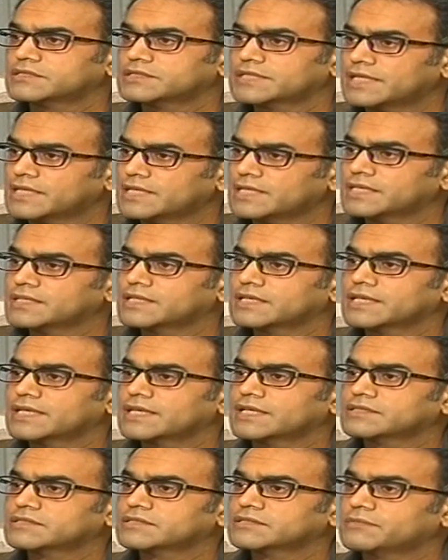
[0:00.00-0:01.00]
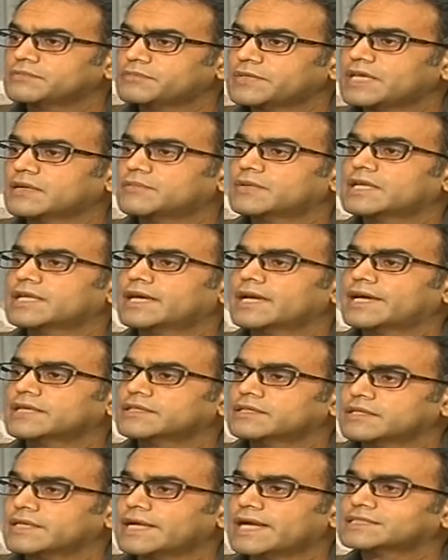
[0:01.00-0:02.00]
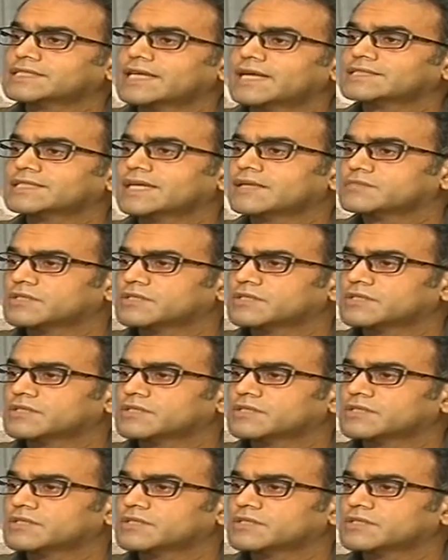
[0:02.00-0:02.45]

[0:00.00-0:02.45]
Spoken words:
taken against the PML, and at that time